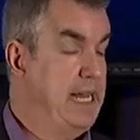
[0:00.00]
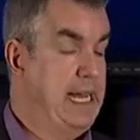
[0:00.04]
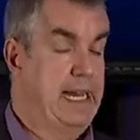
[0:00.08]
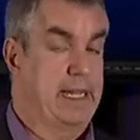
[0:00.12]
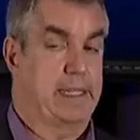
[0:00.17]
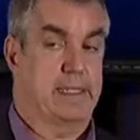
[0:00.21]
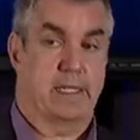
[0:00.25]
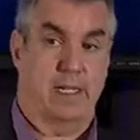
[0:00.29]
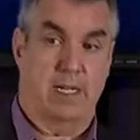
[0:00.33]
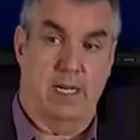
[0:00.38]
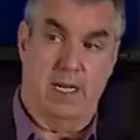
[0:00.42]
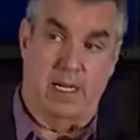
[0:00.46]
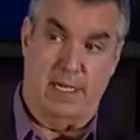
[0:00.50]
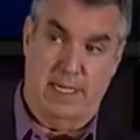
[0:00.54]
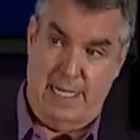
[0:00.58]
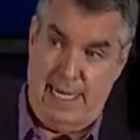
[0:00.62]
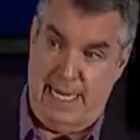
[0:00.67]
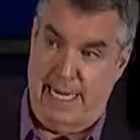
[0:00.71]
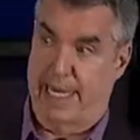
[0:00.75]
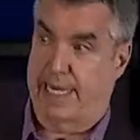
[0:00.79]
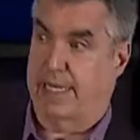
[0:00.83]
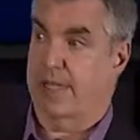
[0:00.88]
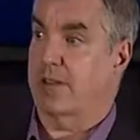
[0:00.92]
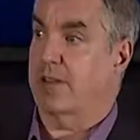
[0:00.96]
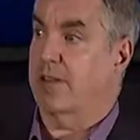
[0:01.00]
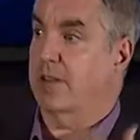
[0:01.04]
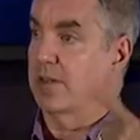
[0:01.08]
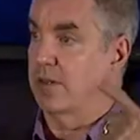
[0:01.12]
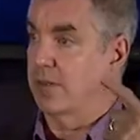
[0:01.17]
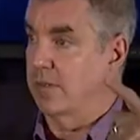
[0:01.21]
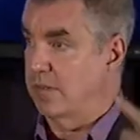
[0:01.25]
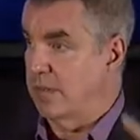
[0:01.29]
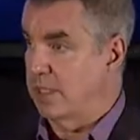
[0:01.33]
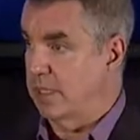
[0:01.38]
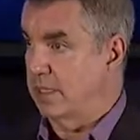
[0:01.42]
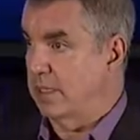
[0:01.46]
Aetna and
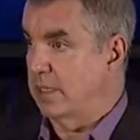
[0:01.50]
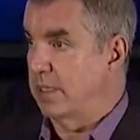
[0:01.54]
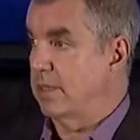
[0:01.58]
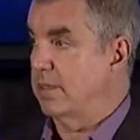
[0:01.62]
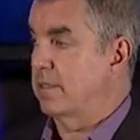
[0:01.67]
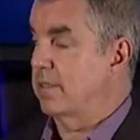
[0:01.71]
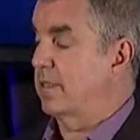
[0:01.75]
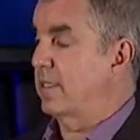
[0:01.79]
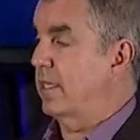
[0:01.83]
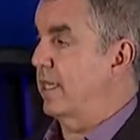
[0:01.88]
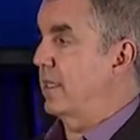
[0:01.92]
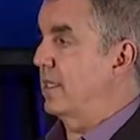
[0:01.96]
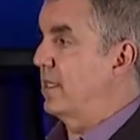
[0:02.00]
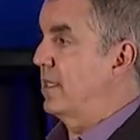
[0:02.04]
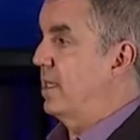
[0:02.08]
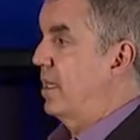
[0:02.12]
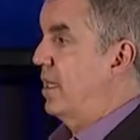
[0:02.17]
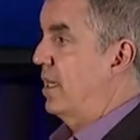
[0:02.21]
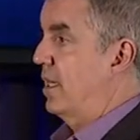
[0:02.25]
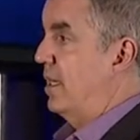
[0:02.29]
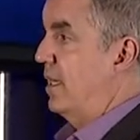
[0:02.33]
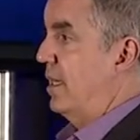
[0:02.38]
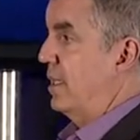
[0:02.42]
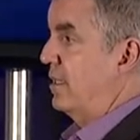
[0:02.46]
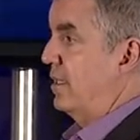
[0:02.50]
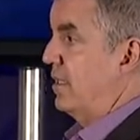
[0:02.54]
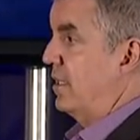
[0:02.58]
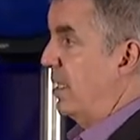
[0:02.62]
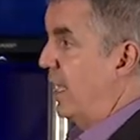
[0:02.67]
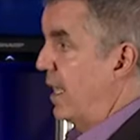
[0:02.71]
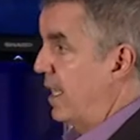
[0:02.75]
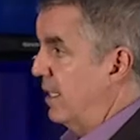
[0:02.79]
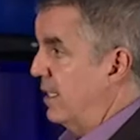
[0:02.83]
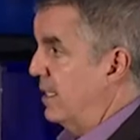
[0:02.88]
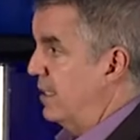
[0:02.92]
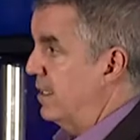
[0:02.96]
Anthem and Cigna and
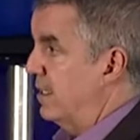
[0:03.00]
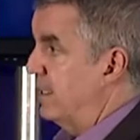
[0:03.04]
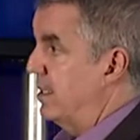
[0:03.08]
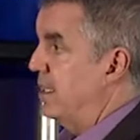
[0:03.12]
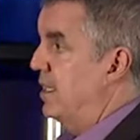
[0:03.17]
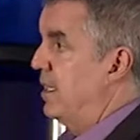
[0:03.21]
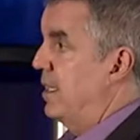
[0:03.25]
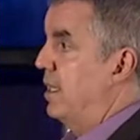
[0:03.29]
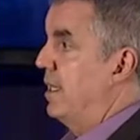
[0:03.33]
United?